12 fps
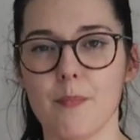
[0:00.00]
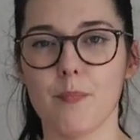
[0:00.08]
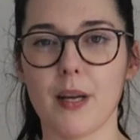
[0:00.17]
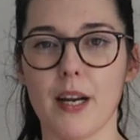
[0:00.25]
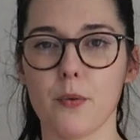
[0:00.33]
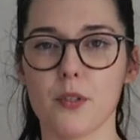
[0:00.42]

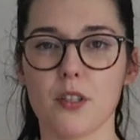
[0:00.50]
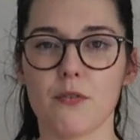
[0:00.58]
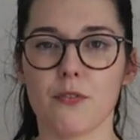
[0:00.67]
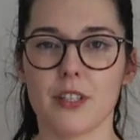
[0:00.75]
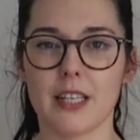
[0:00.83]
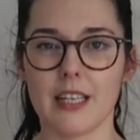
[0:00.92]
But I also
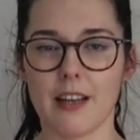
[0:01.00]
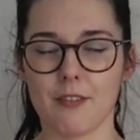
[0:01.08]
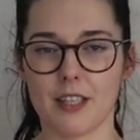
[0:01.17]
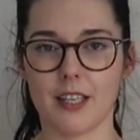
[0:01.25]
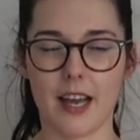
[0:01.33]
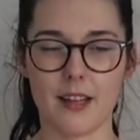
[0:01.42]
really love
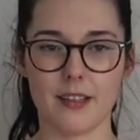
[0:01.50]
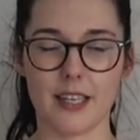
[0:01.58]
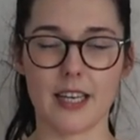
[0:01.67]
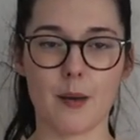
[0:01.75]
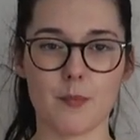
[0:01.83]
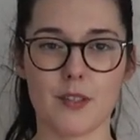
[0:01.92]
the cut
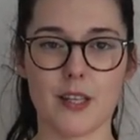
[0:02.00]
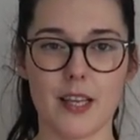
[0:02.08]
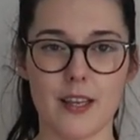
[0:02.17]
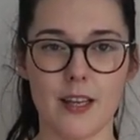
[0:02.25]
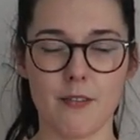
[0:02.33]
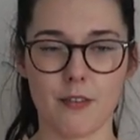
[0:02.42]
that comes
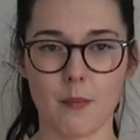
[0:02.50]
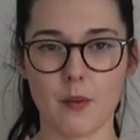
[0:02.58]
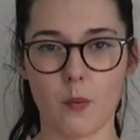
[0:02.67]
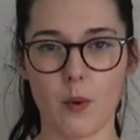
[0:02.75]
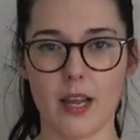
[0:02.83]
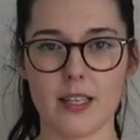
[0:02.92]
in from
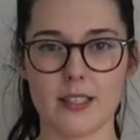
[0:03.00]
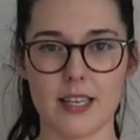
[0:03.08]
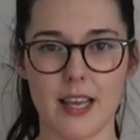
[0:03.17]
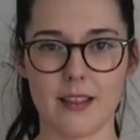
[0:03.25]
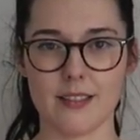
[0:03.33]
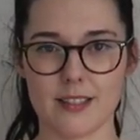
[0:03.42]
the waist
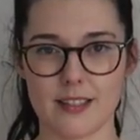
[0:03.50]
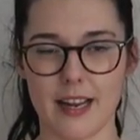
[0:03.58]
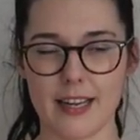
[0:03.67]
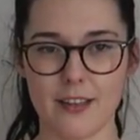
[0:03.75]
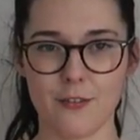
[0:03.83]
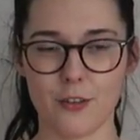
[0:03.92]
and then
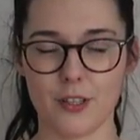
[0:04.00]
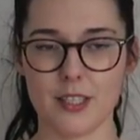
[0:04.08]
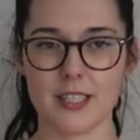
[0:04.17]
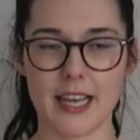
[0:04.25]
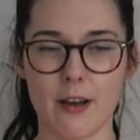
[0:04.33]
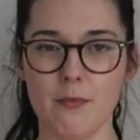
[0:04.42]
slightly further
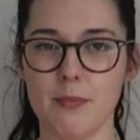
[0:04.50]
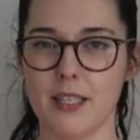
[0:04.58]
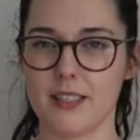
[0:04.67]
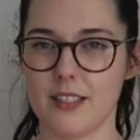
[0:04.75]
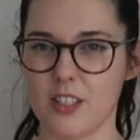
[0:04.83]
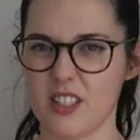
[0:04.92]
down
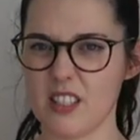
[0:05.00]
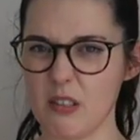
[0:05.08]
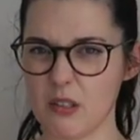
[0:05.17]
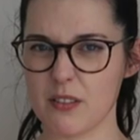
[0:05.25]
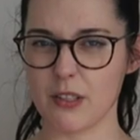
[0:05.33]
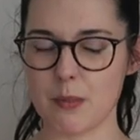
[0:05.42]
because it just
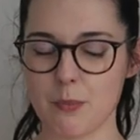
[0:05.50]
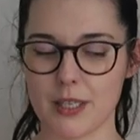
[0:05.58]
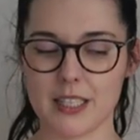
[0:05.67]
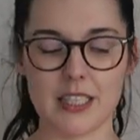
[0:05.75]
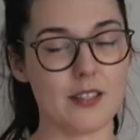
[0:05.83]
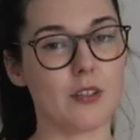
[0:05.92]
looks very
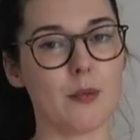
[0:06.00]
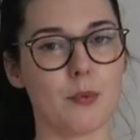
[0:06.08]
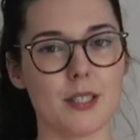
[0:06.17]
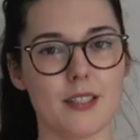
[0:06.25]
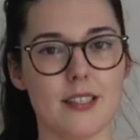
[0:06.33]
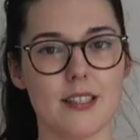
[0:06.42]
pretty. It's very
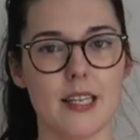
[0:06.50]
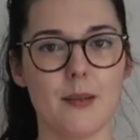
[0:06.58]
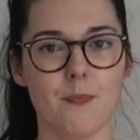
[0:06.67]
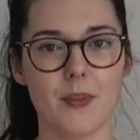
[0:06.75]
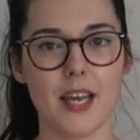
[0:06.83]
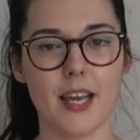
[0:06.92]
princessy.